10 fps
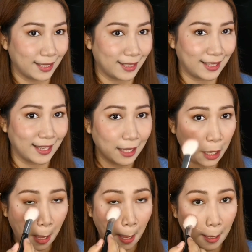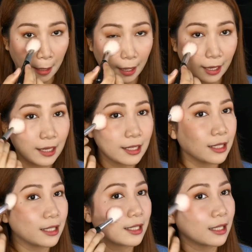Yes, it
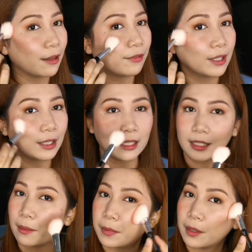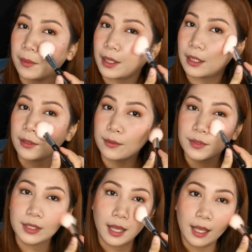is definitely something we can
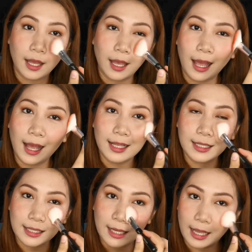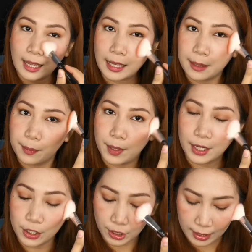use as a
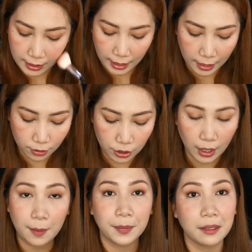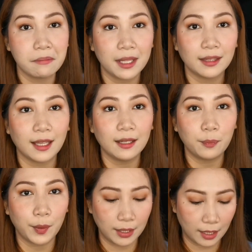blush kasi ganun siya
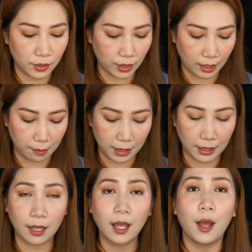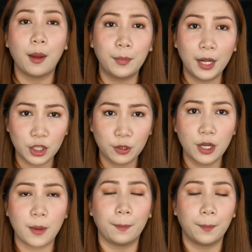ka-pigmented. Pwede rin siyang gamitin
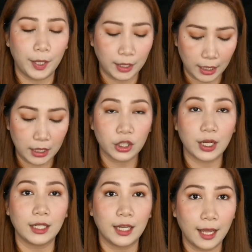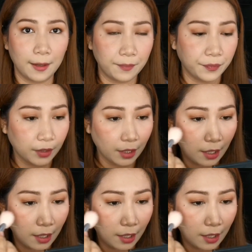blush, pwede rin siya na